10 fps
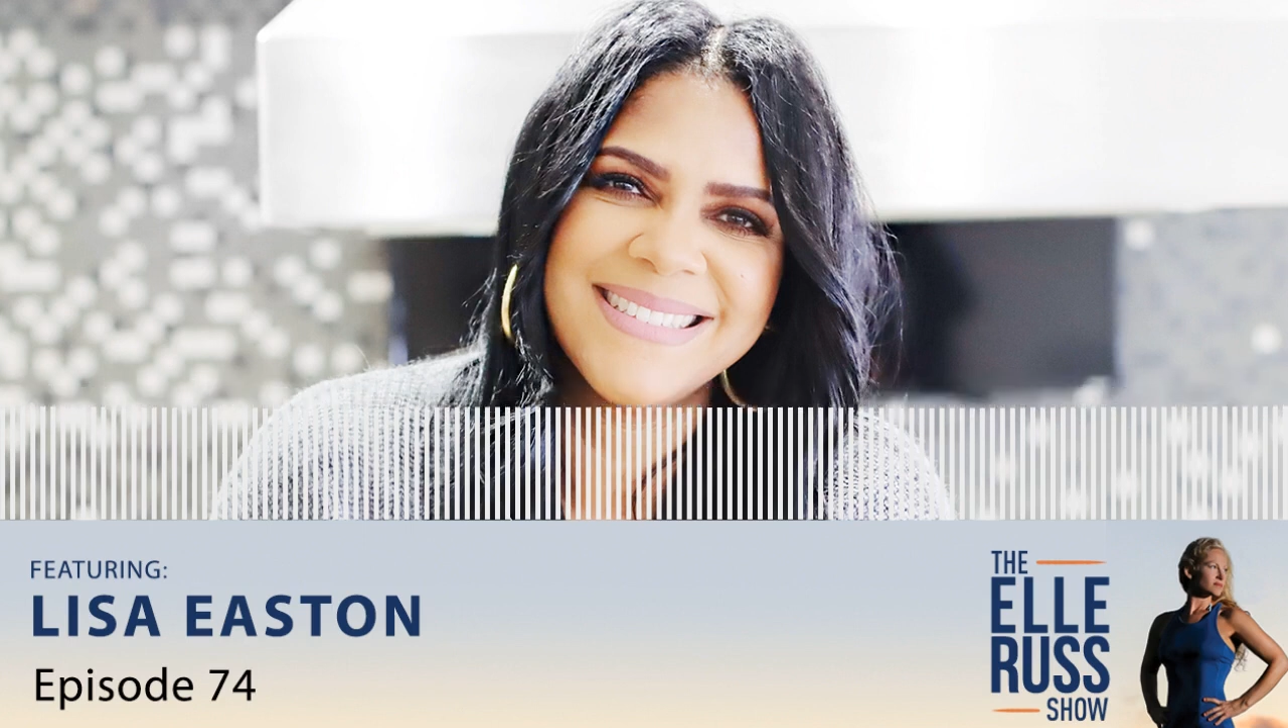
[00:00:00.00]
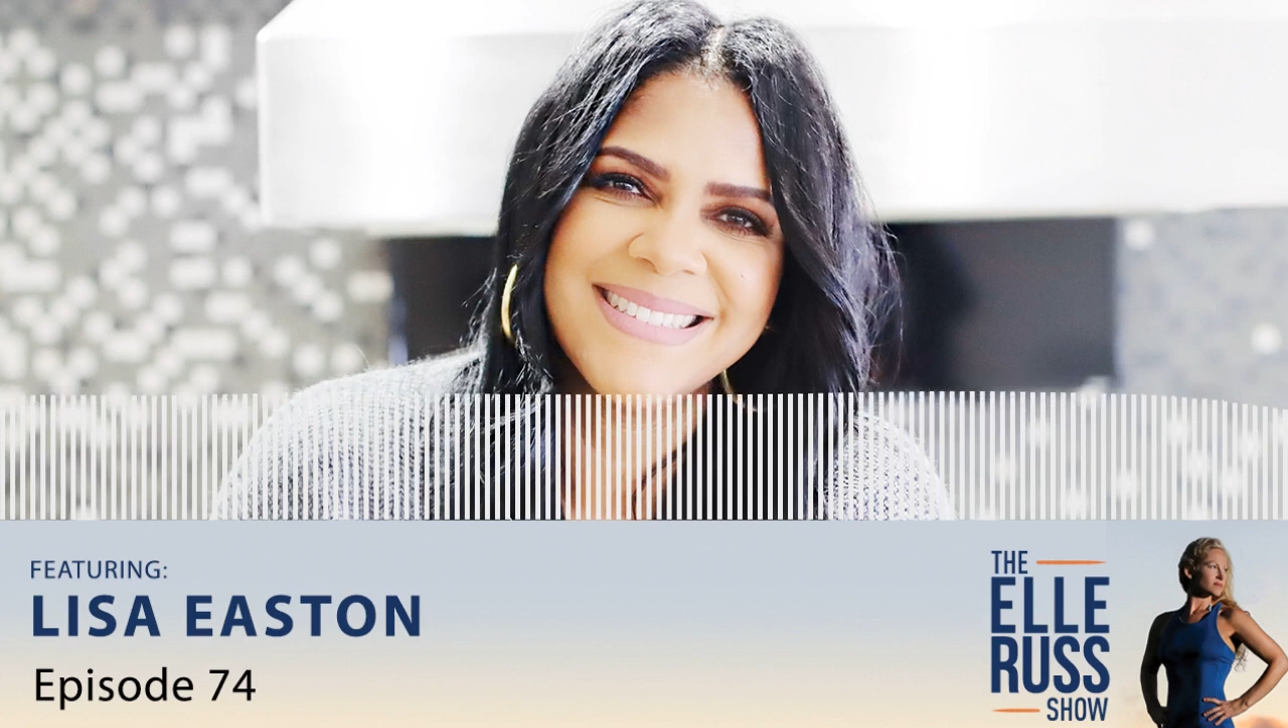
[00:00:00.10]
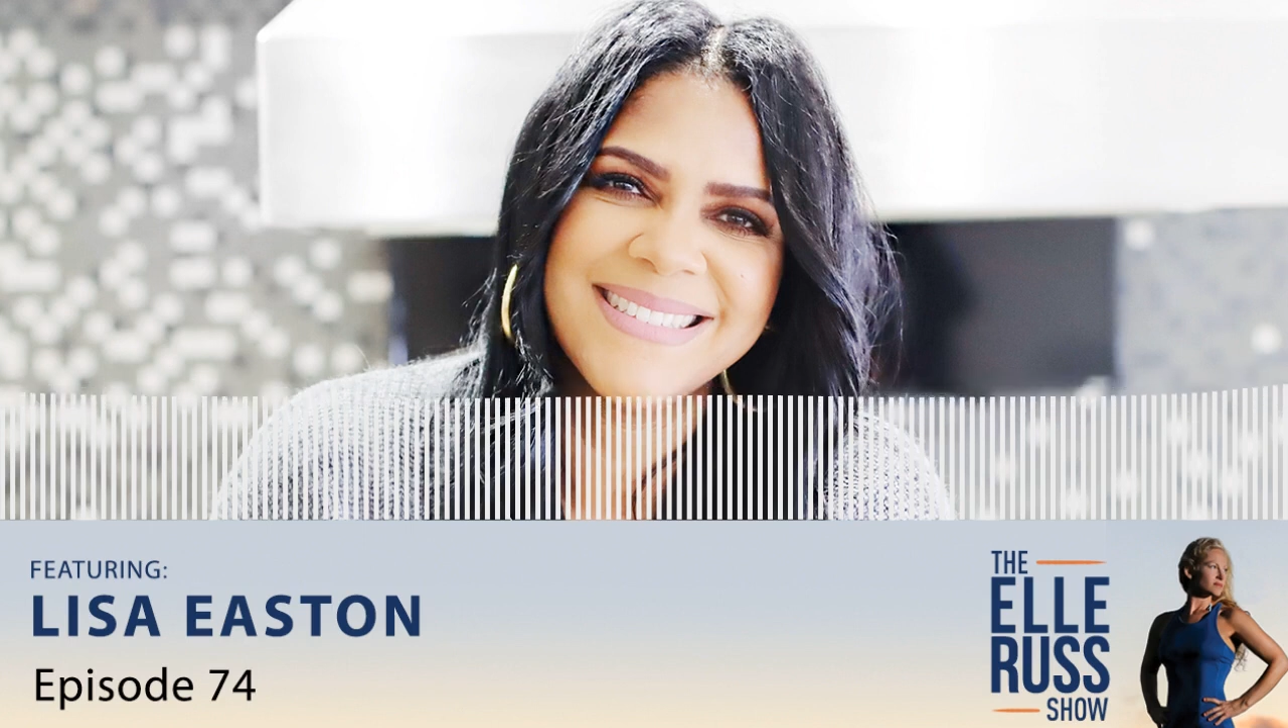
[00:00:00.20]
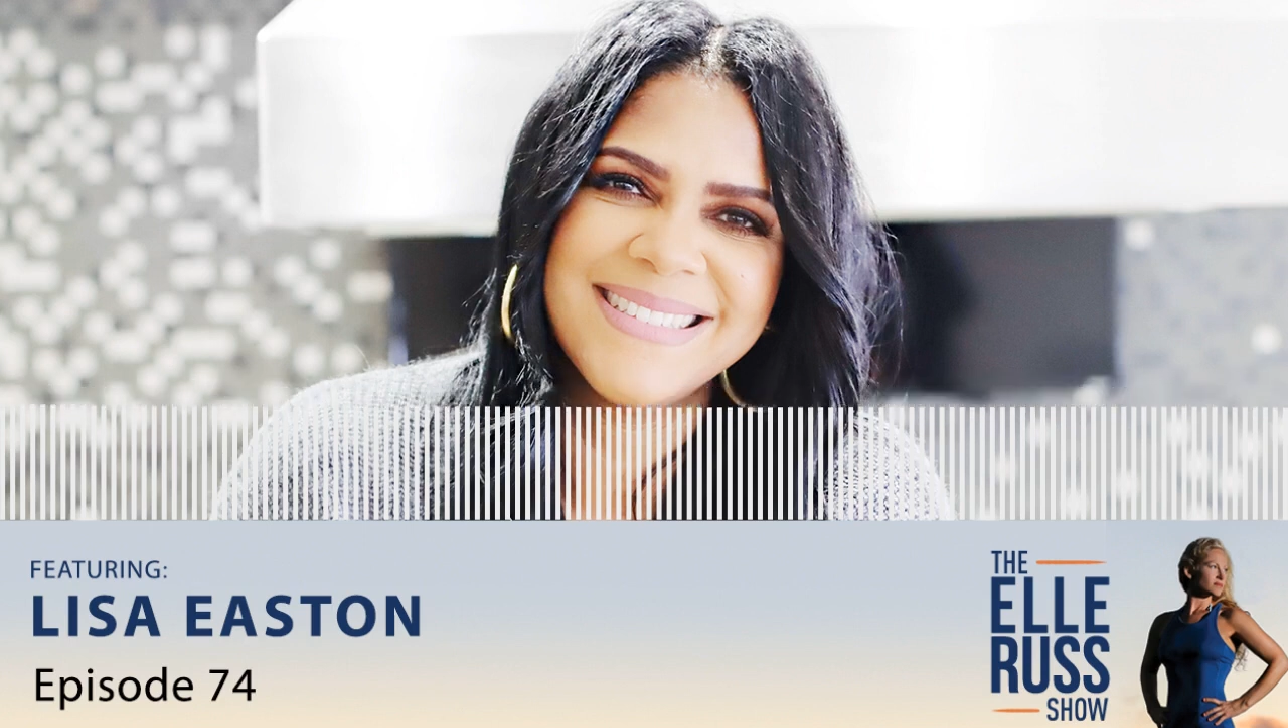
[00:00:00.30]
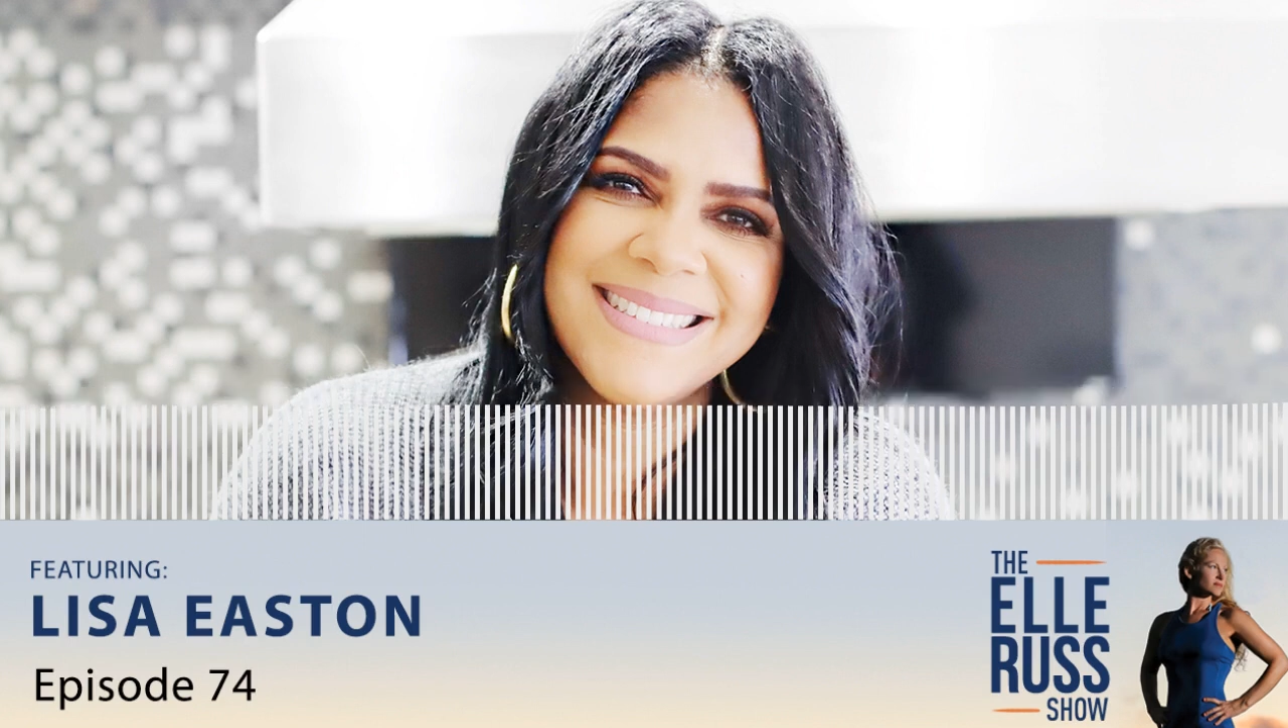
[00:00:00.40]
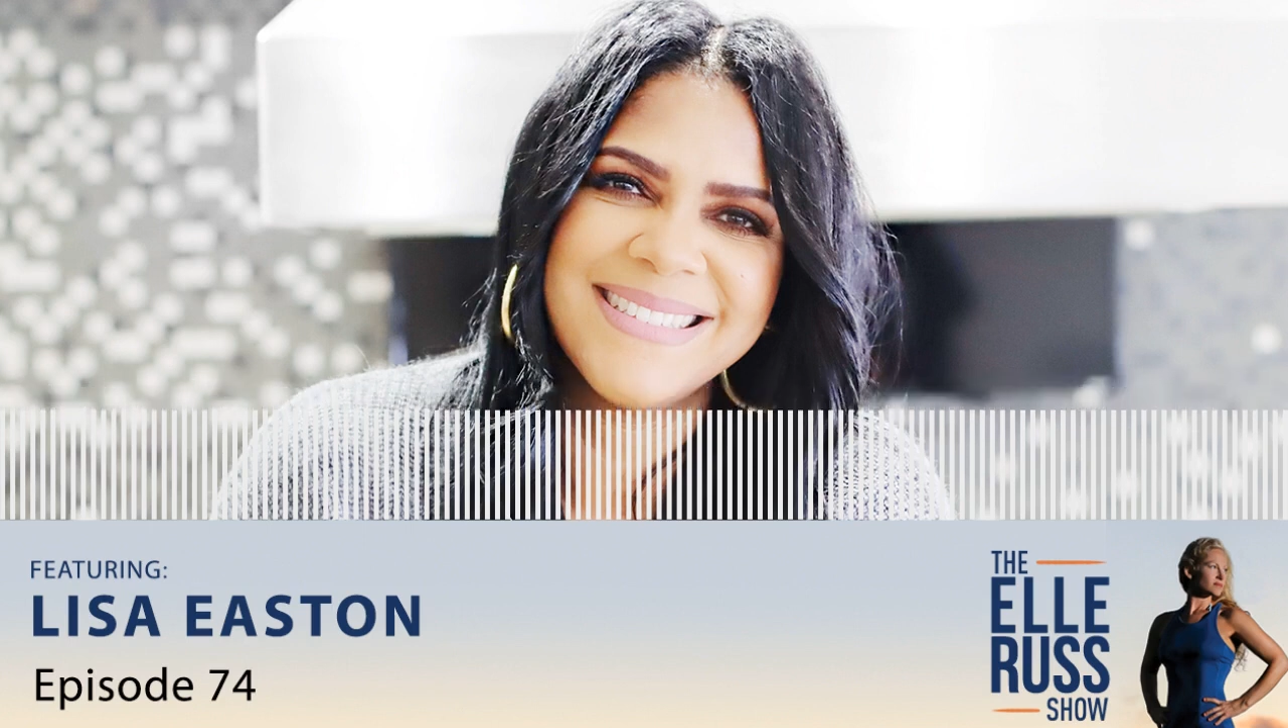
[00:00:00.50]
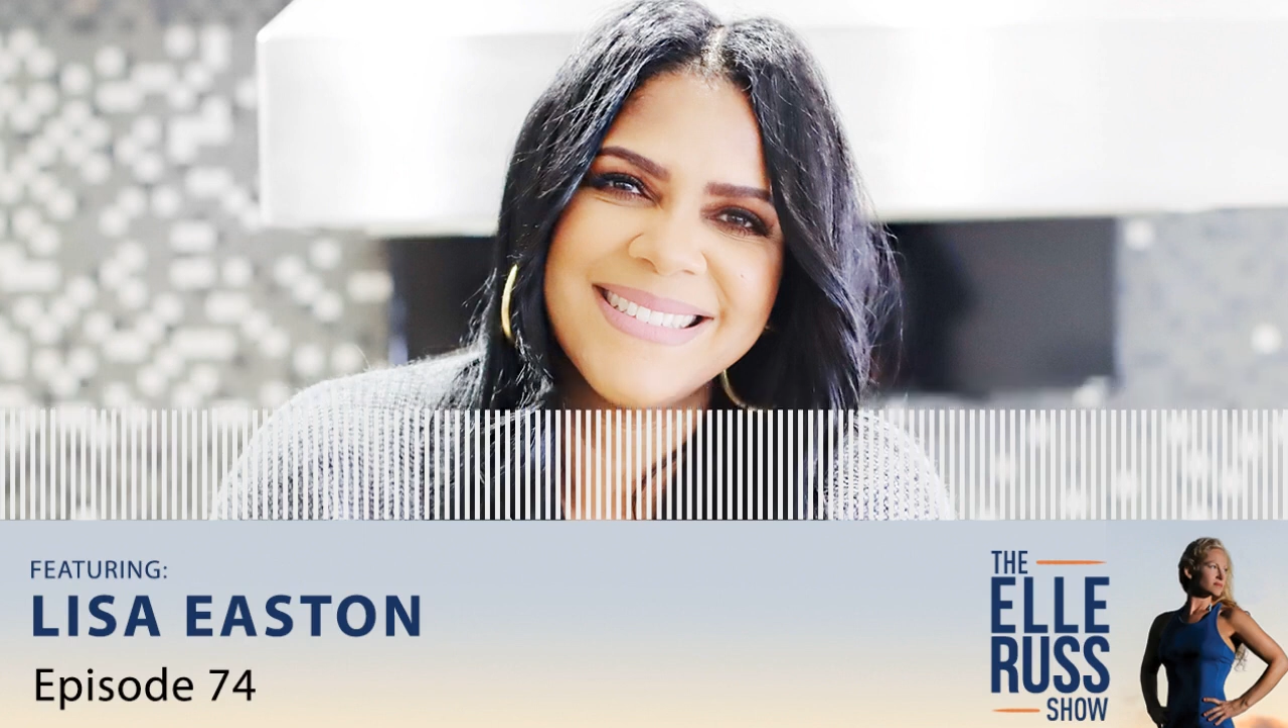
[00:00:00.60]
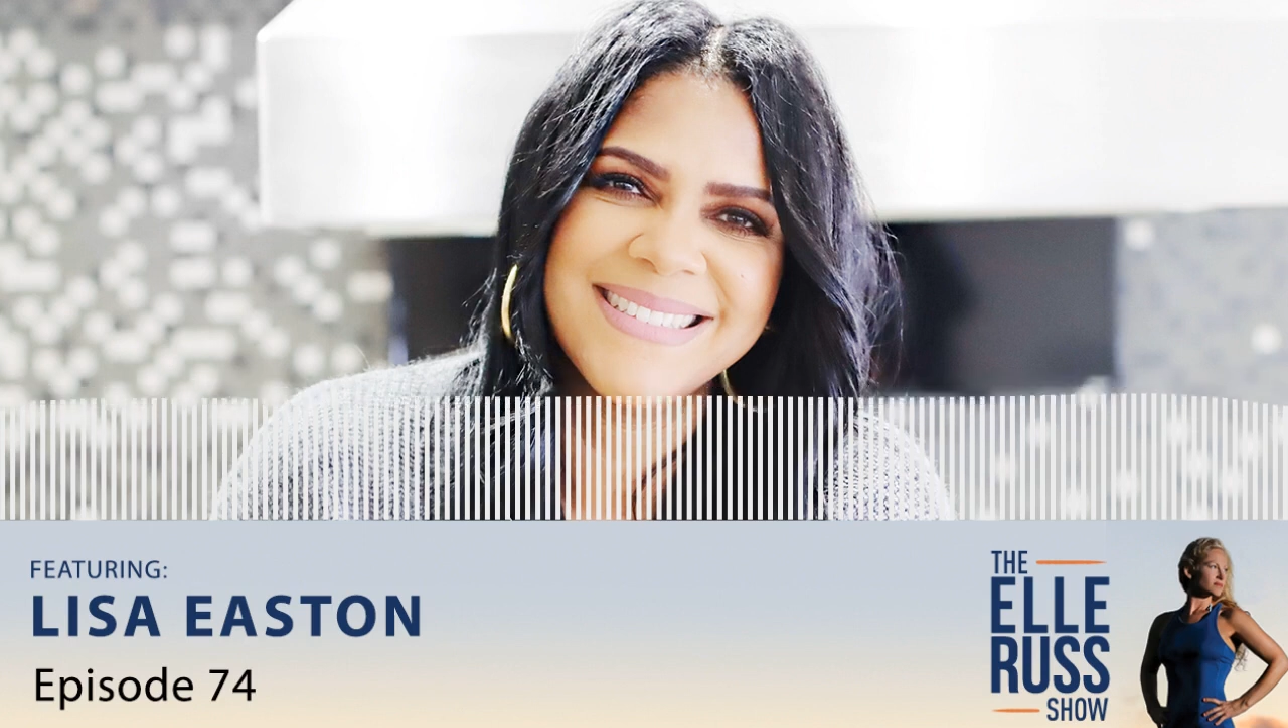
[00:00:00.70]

talk